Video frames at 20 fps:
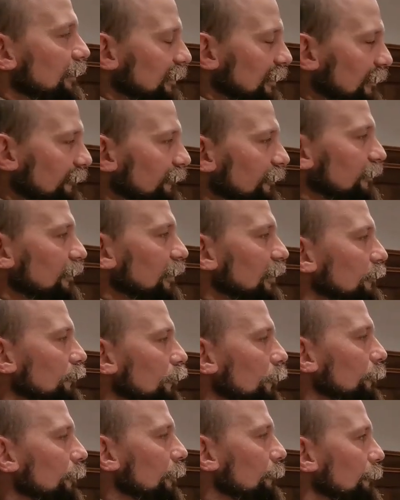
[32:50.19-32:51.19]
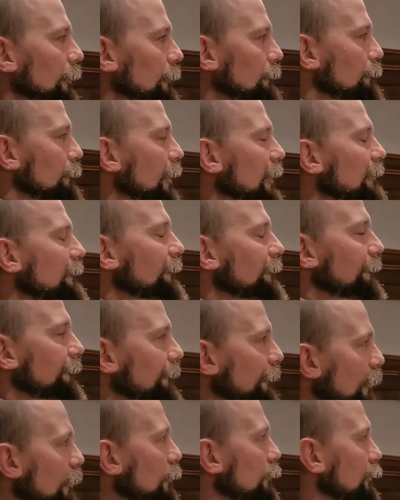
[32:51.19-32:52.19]
they definitely crop up, but by
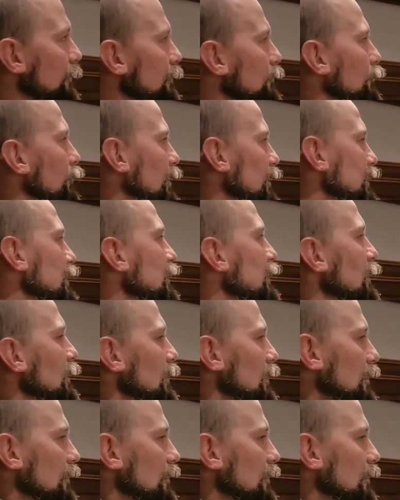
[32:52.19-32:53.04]
far and away